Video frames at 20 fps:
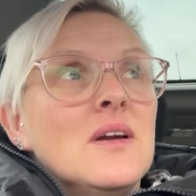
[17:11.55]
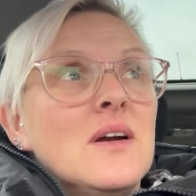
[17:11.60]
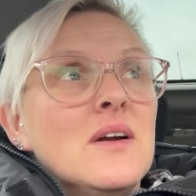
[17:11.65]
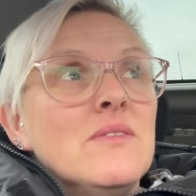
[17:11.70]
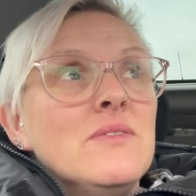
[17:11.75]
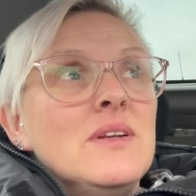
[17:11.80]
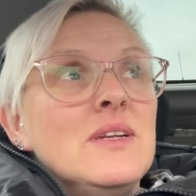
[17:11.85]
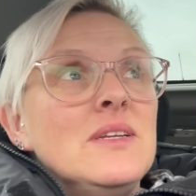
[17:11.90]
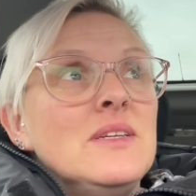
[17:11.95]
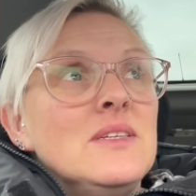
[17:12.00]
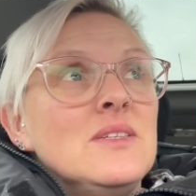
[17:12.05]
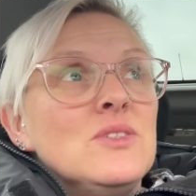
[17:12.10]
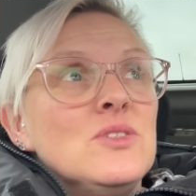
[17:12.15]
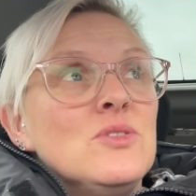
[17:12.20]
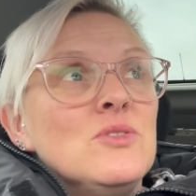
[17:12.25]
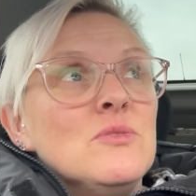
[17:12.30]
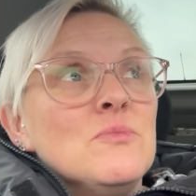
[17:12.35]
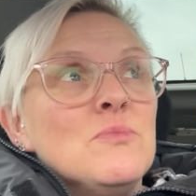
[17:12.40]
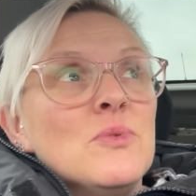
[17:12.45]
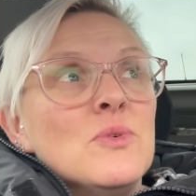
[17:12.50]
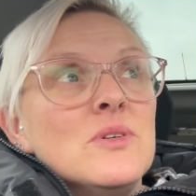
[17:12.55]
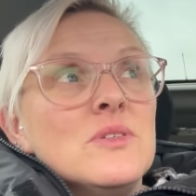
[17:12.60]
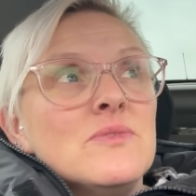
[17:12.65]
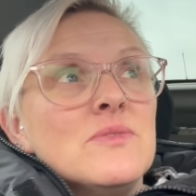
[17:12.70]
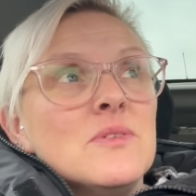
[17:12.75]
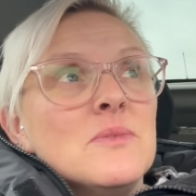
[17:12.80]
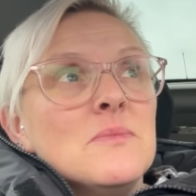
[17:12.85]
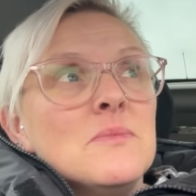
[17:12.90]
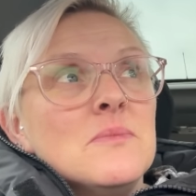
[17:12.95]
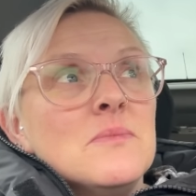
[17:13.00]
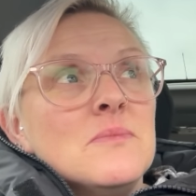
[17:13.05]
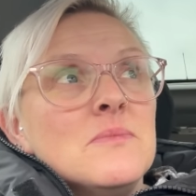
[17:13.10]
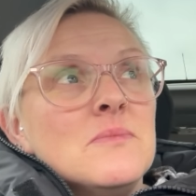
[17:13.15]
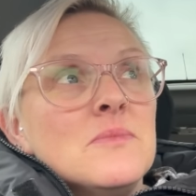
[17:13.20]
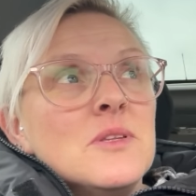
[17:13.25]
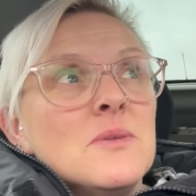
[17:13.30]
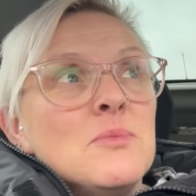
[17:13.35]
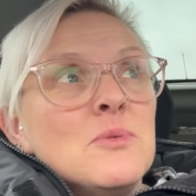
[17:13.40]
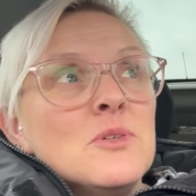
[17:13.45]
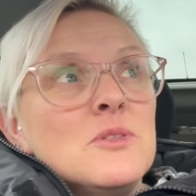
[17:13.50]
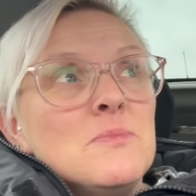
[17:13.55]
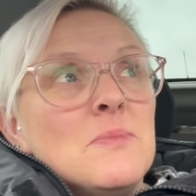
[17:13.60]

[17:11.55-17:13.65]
I really need to do the boys' room, the boys'